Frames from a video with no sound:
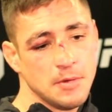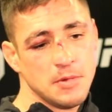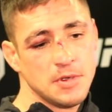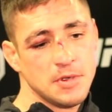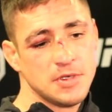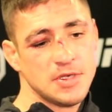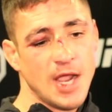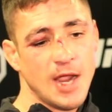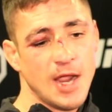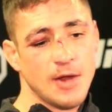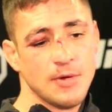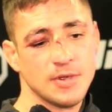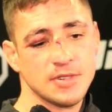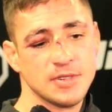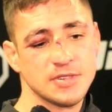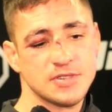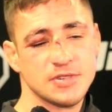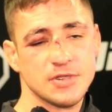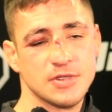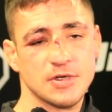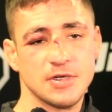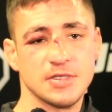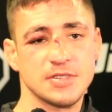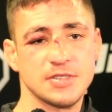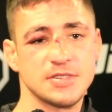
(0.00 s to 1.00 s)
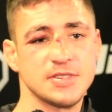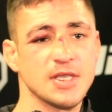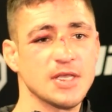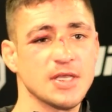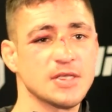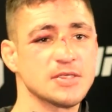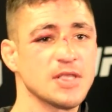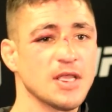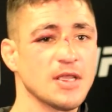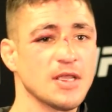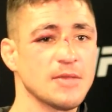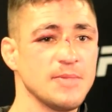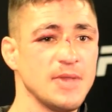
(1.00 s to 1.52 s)
Tyron's
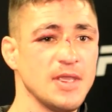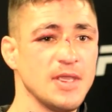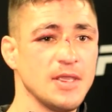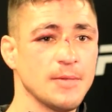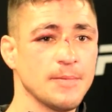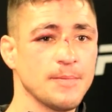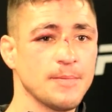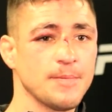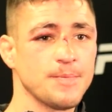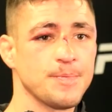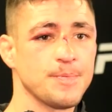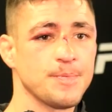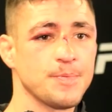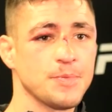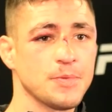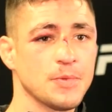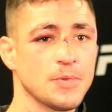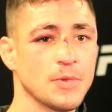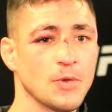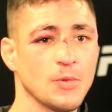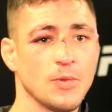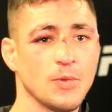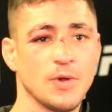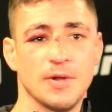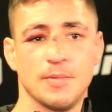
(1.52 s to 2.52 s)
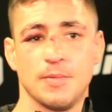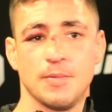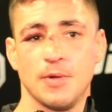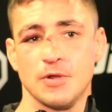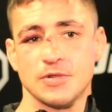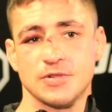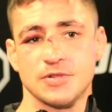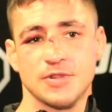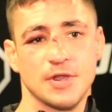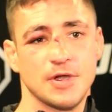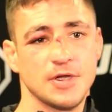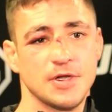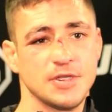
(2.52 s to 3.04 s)
36 like me. We're
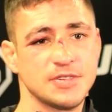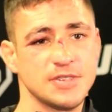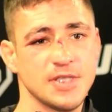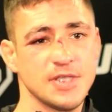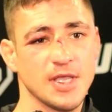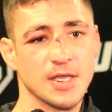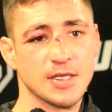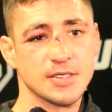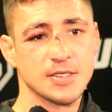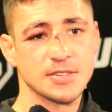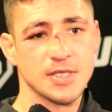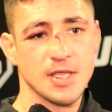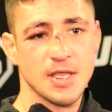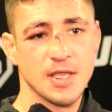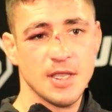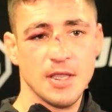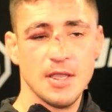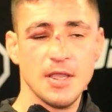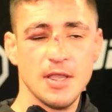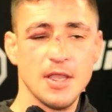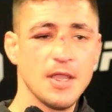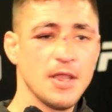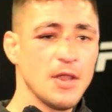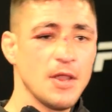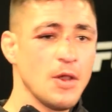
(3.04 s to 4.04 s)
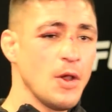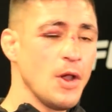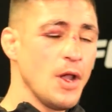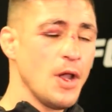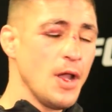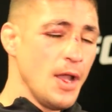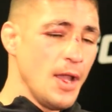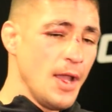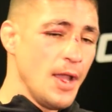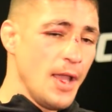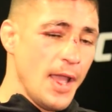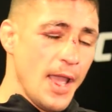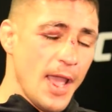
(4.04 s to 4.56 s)
both 36.
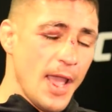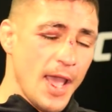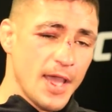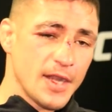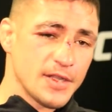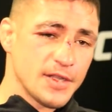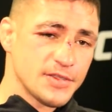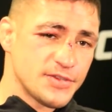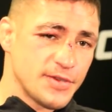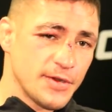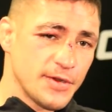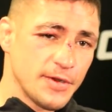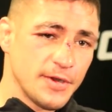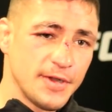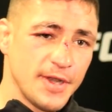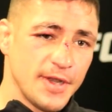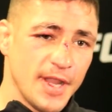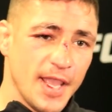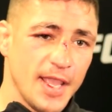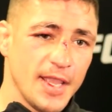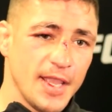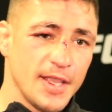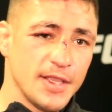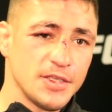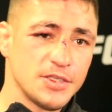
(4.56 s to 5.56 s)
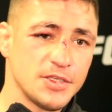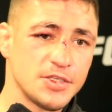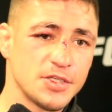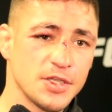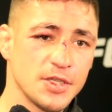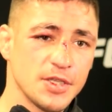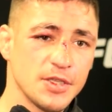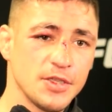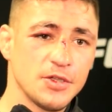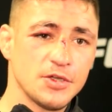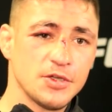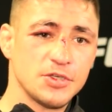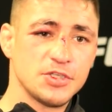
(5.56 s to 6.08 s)
At a certain age,
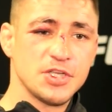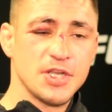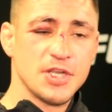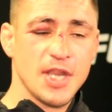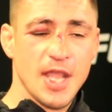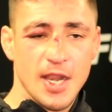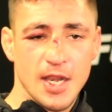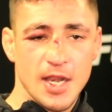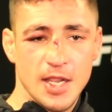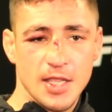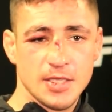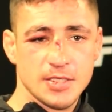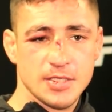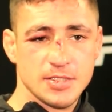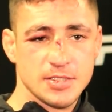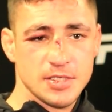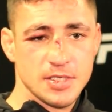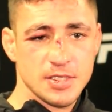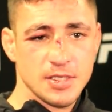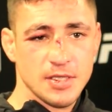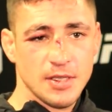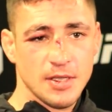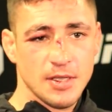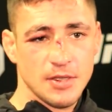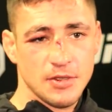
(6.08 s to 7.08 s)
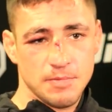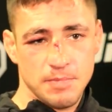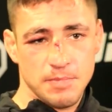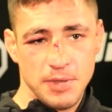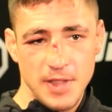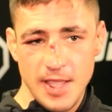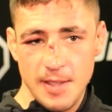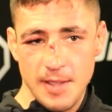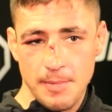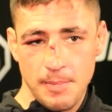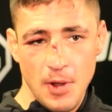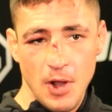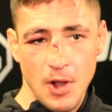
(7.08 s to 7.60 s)
your genetics
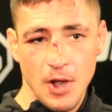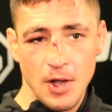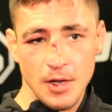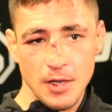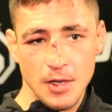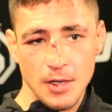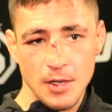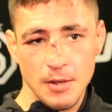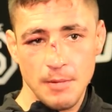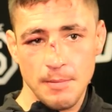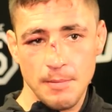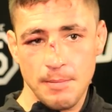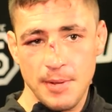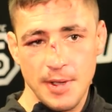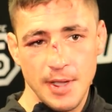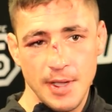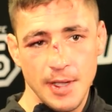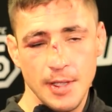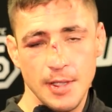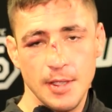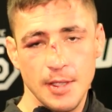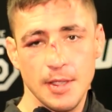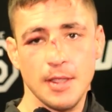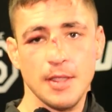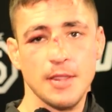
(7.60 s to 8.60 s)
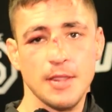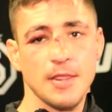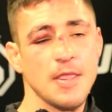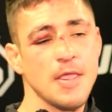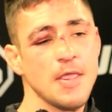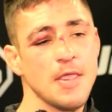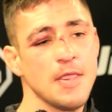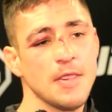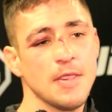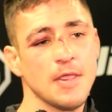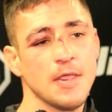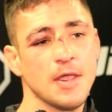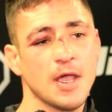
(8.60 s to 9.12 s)
play a part, but
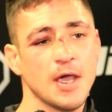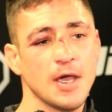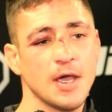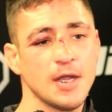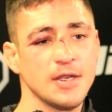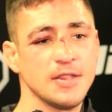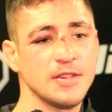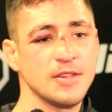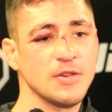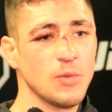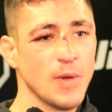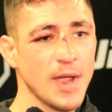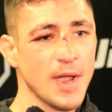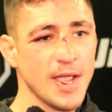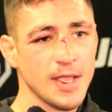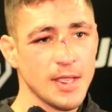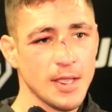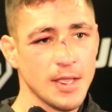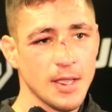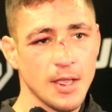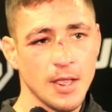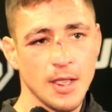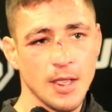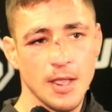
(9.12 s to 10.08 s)
cutting the weight,